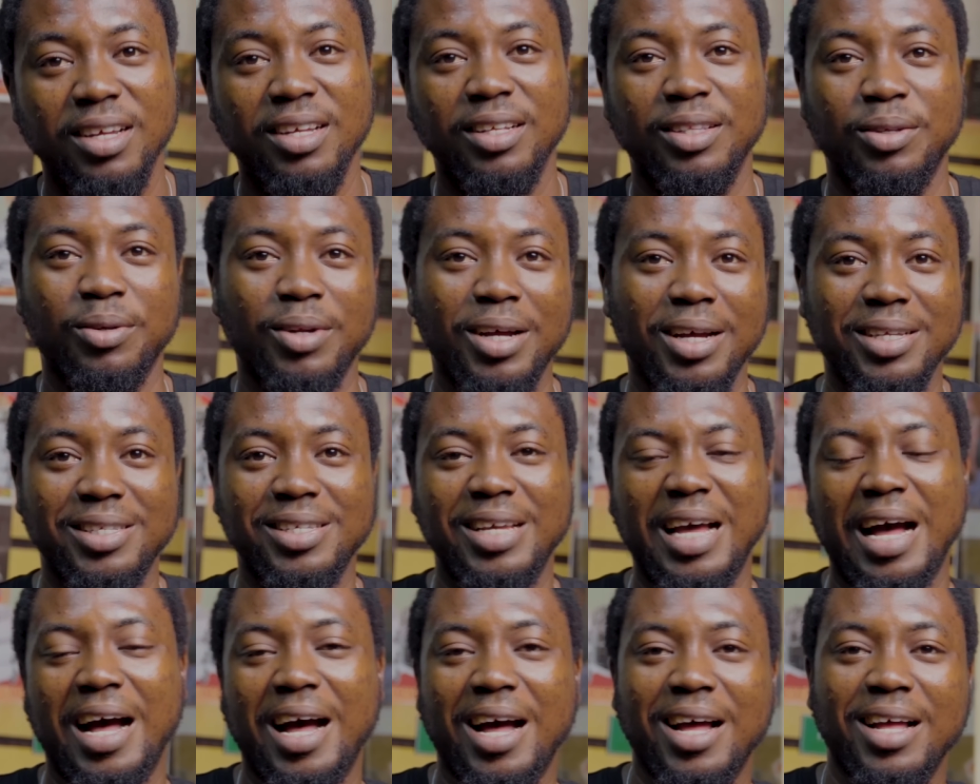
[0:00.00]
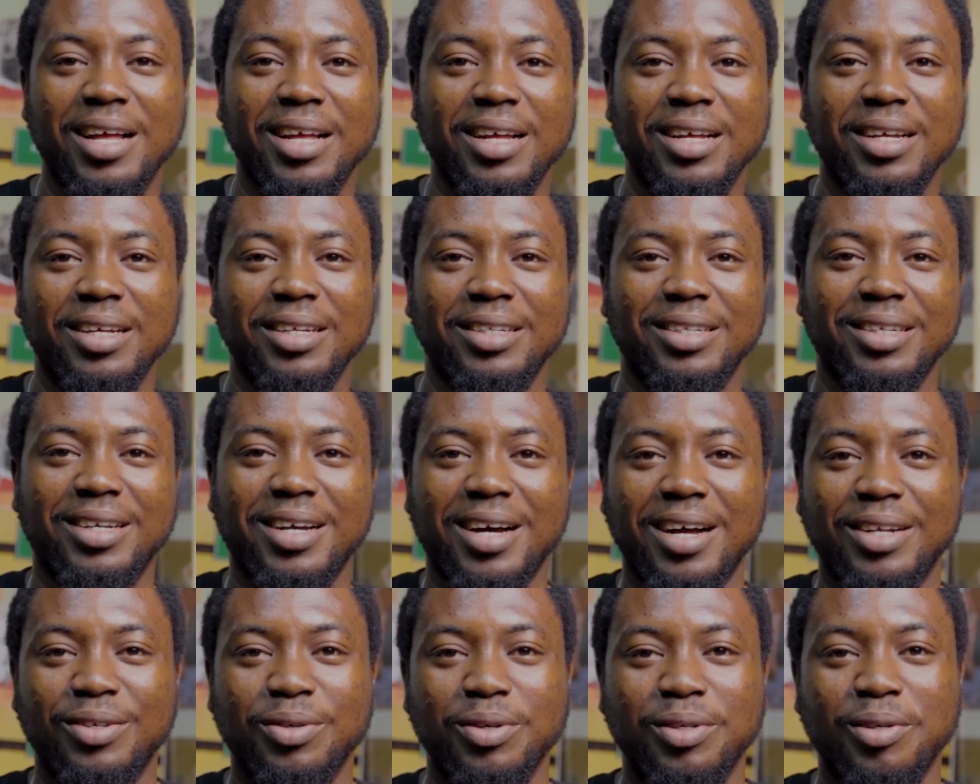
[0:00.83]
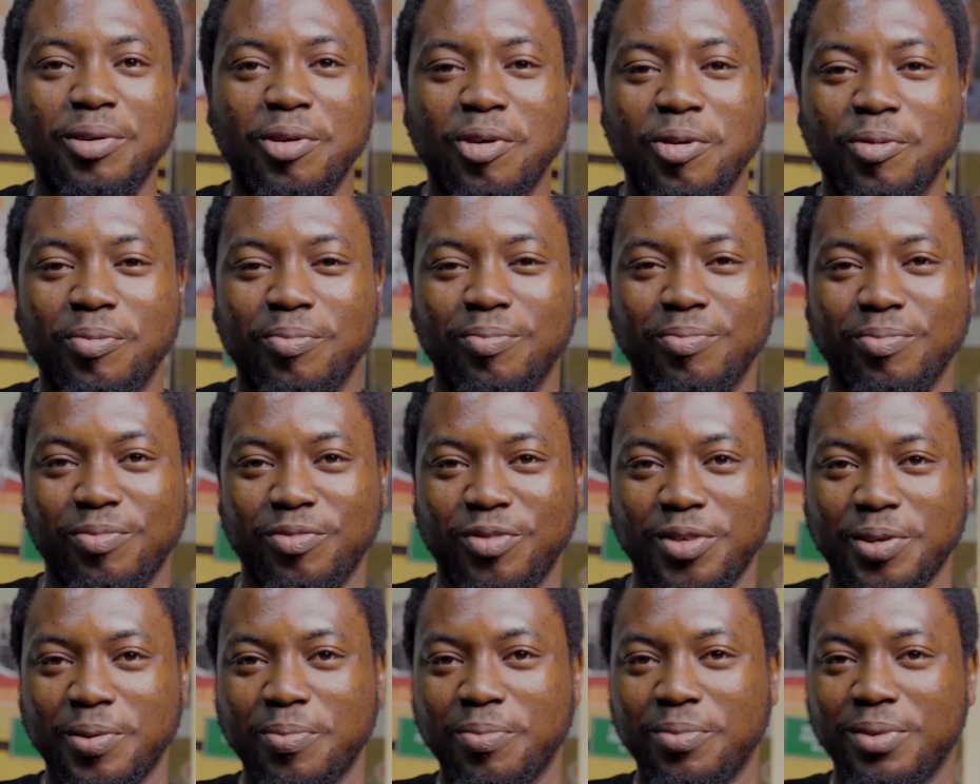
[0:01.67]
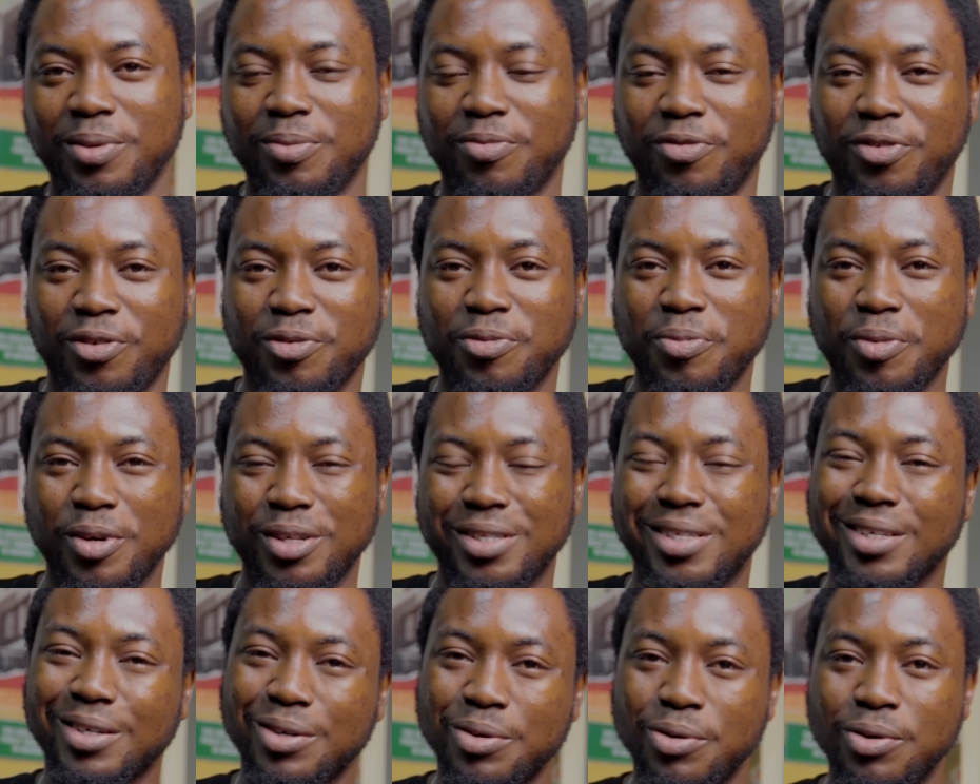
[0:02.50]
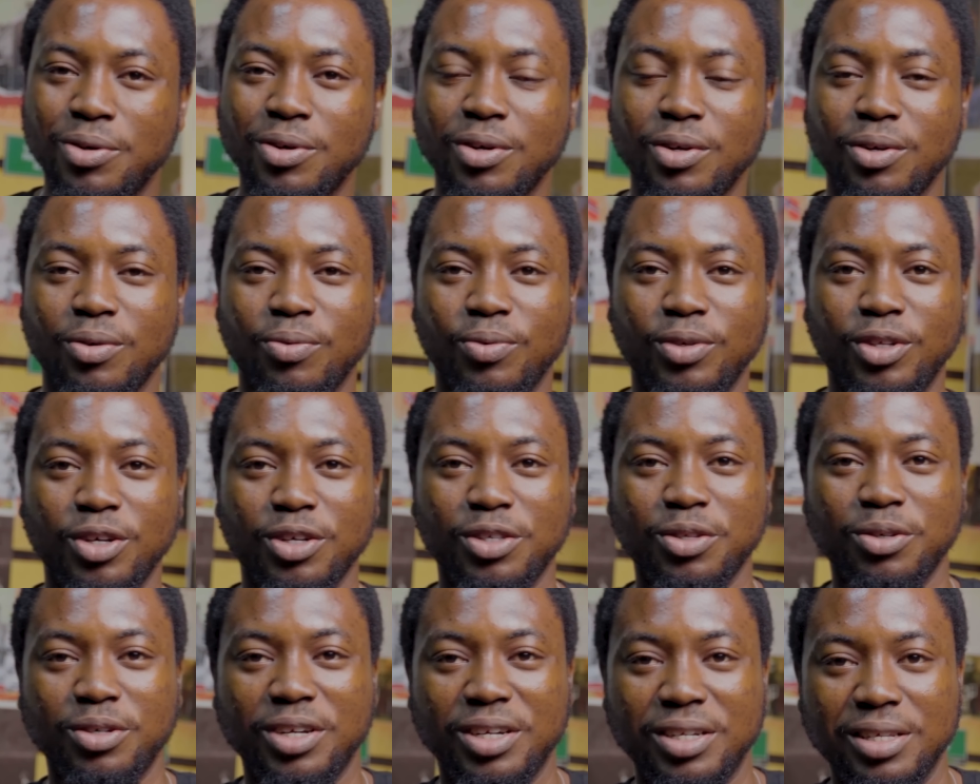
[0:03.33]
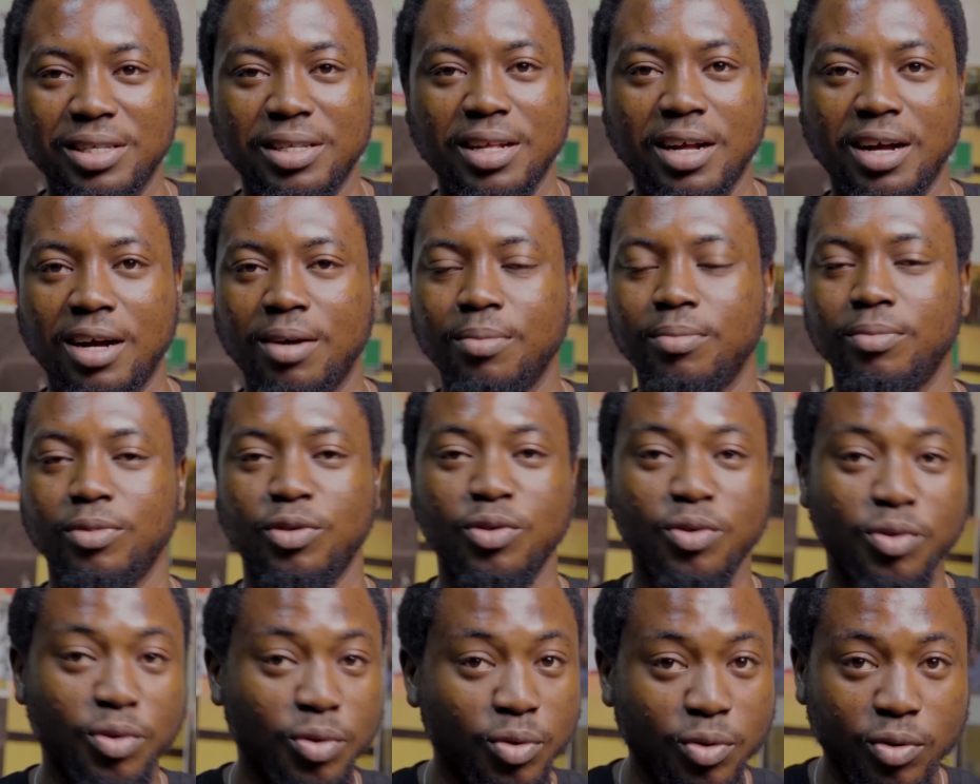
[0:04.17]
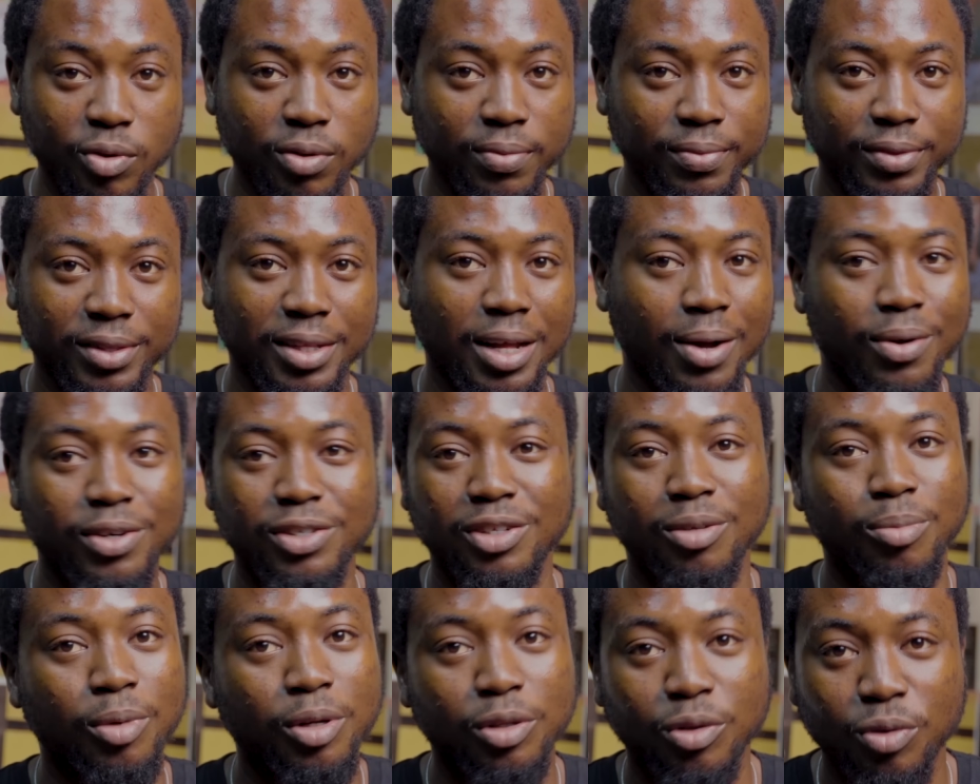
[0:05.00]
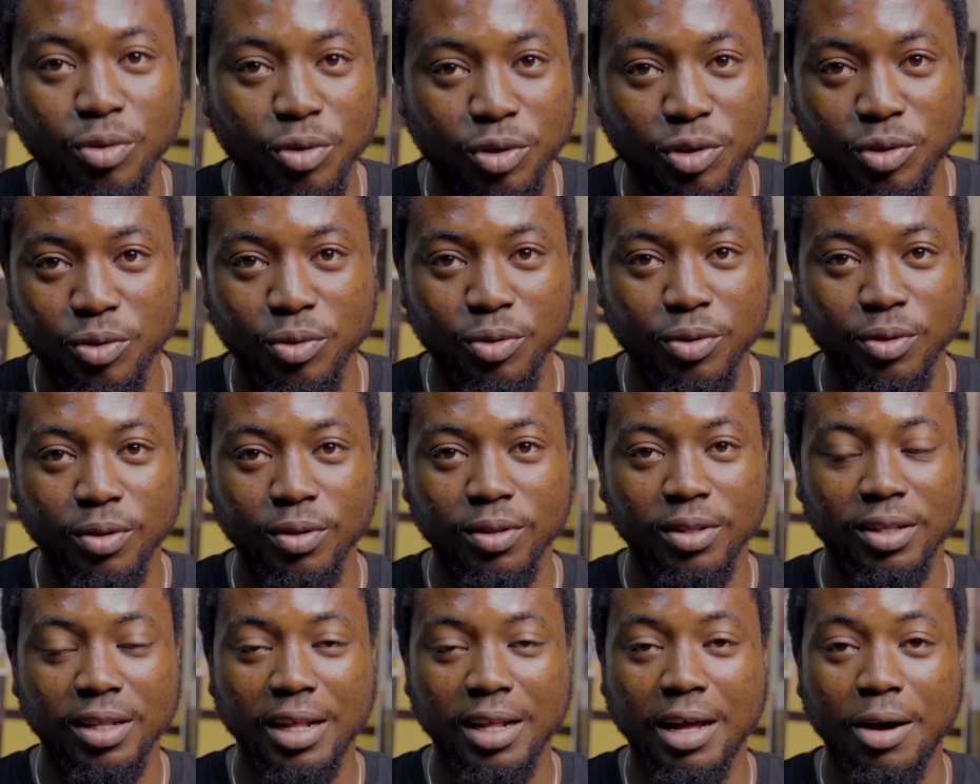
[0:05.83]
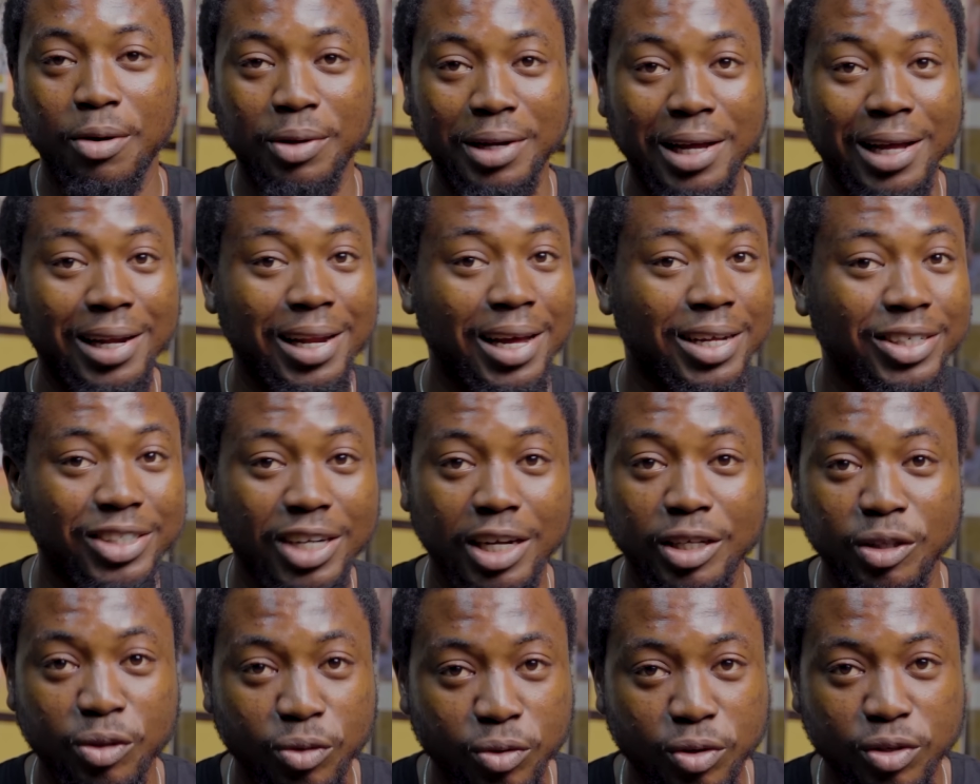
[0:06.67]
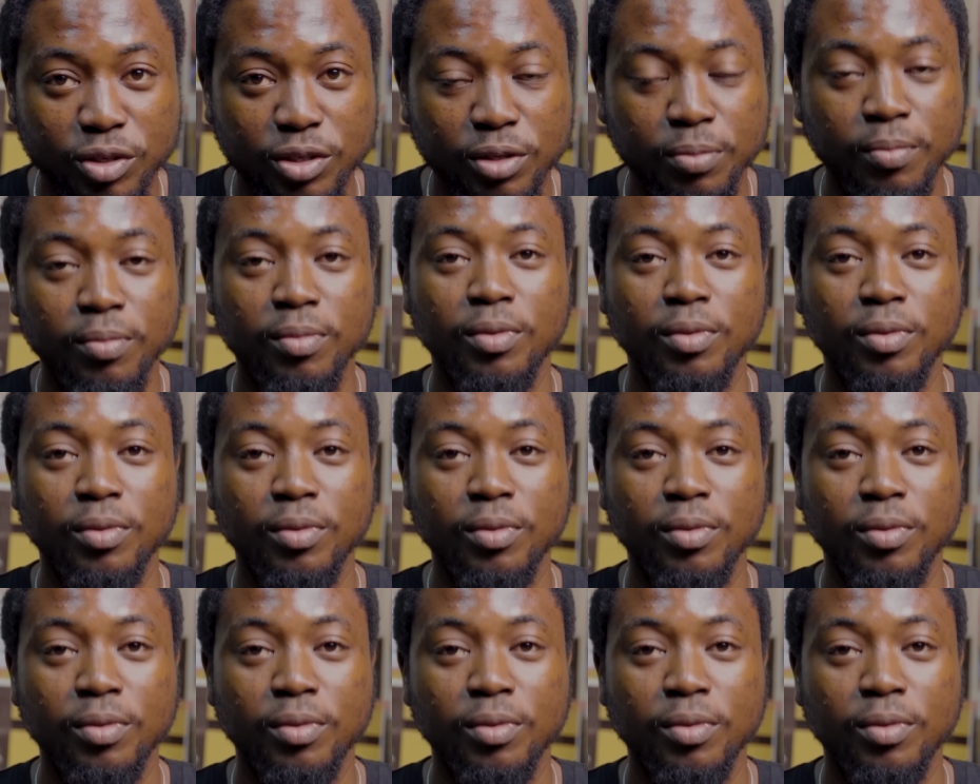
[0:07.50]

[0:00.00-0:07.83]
You'll now say, the car just come some few months ago. We just not register them. No, that one is no more Toks. So that one are Nigeria Toks.